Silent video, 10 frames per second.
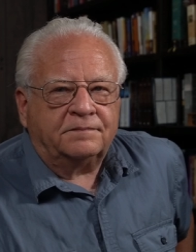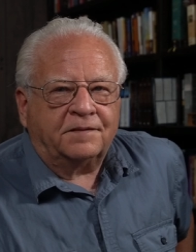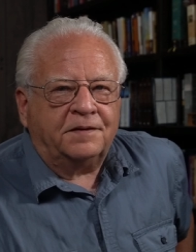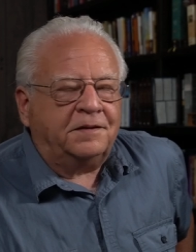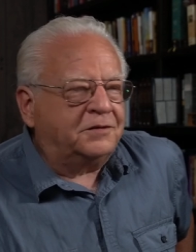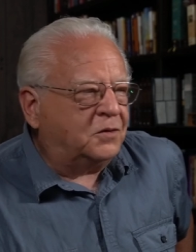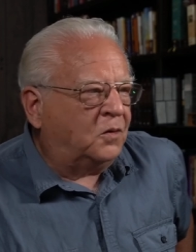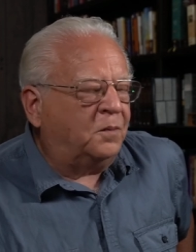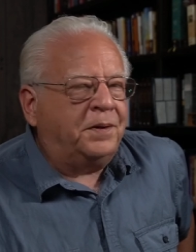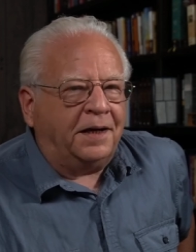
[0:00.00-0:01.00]
And there's a
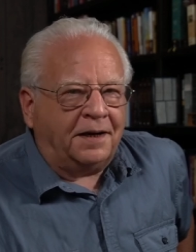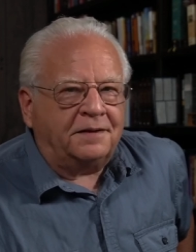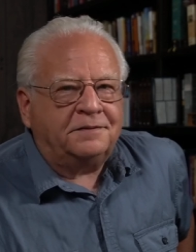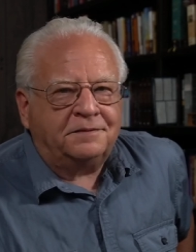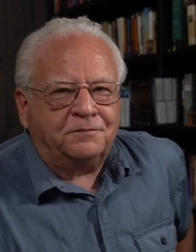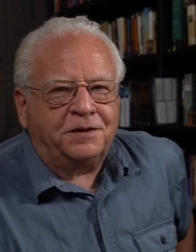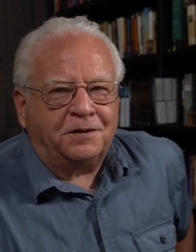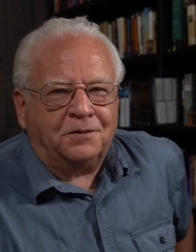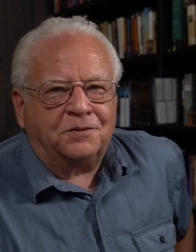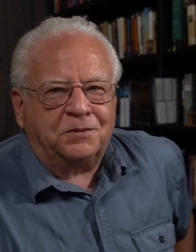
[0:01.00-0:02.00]
whole path we could
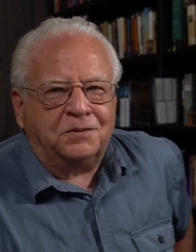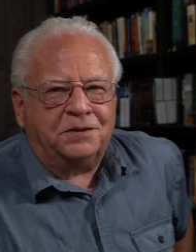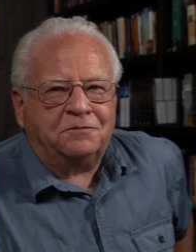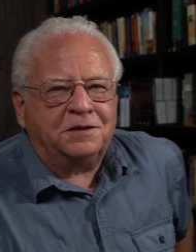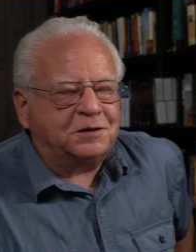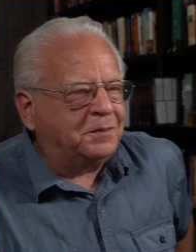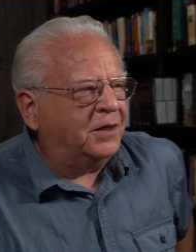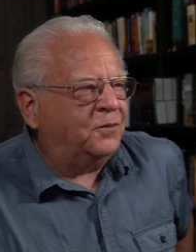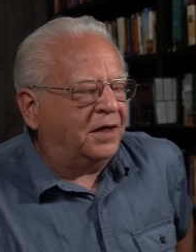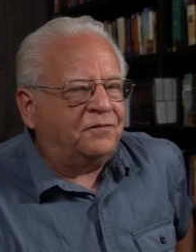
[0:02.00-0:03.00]
go through that would
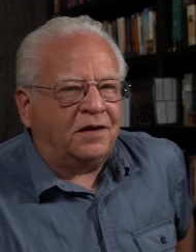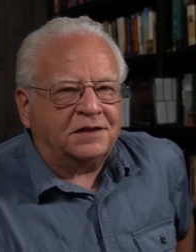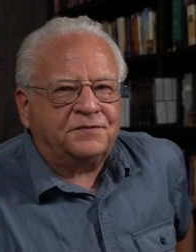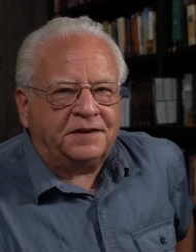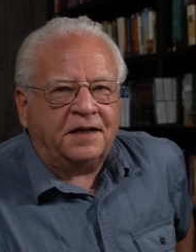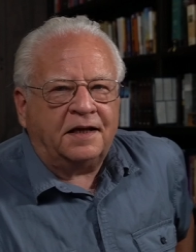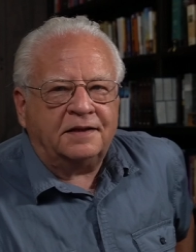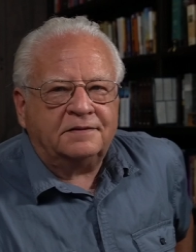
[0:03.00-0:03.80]
explain why philosophy died.